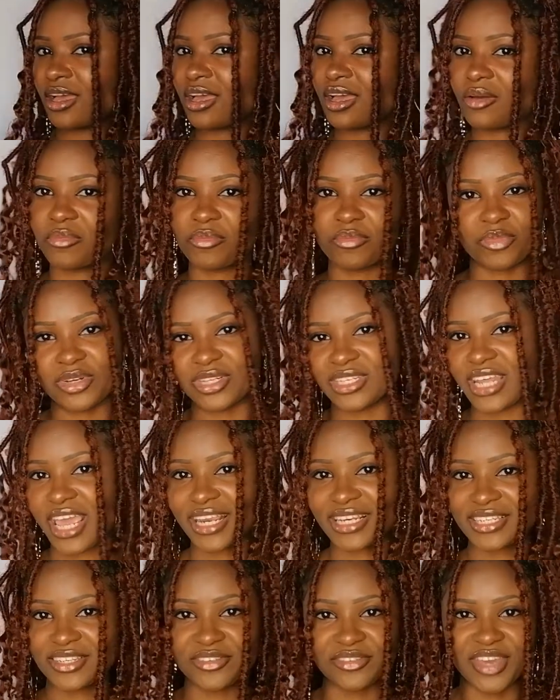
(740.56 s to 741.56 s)
I'm
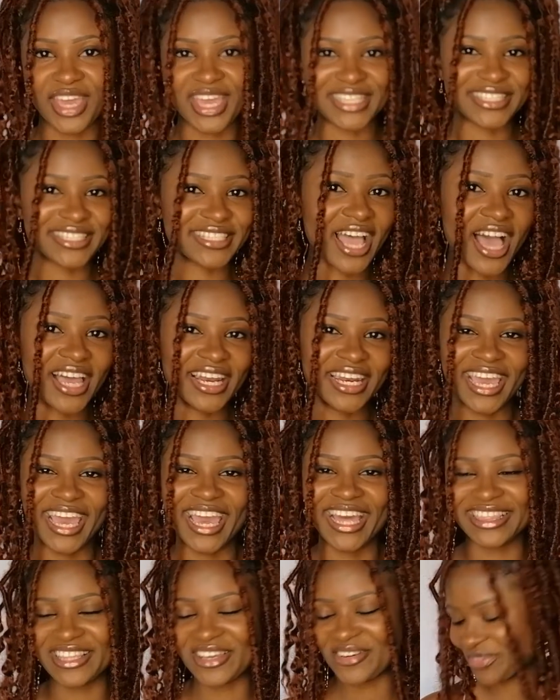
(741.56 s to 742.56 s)
protective hairstyling
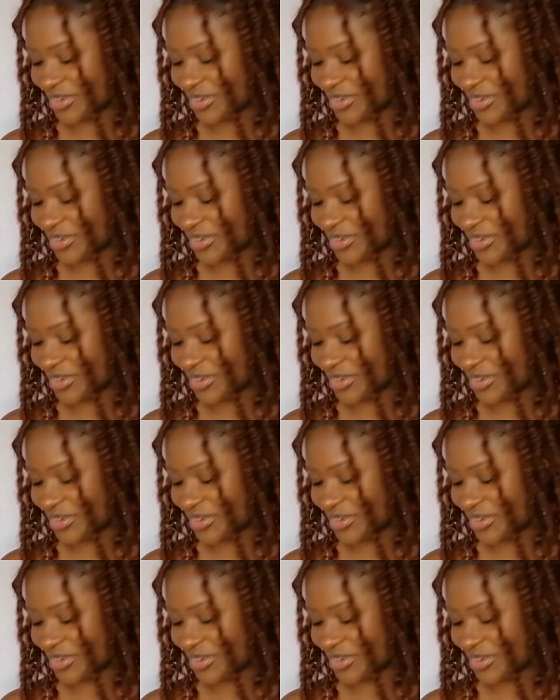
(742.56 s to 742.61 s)
at the